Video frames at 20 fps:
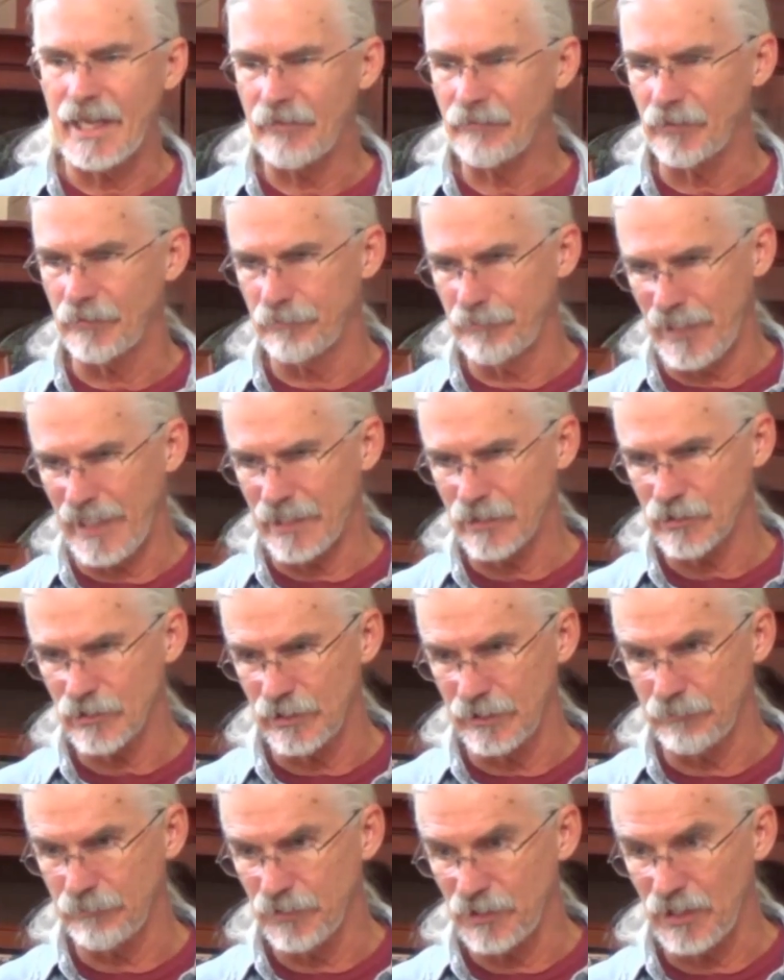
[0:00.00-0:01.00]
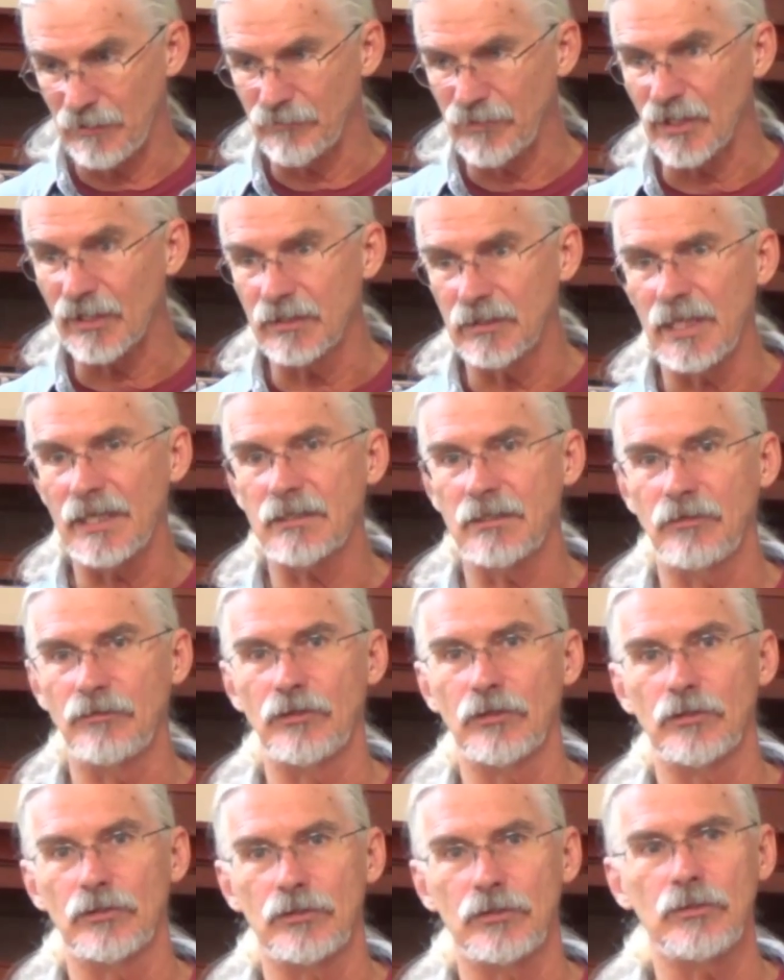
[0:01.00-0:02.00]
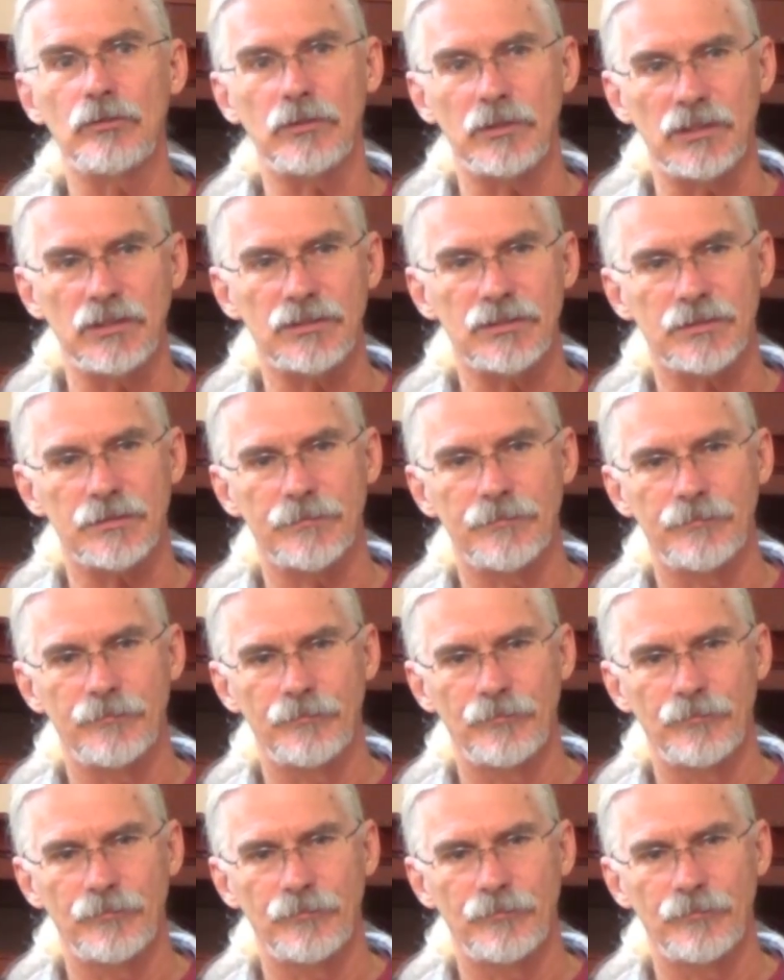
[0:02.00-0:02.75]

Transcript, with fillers: haven't backslidden, but they've neglected their duties.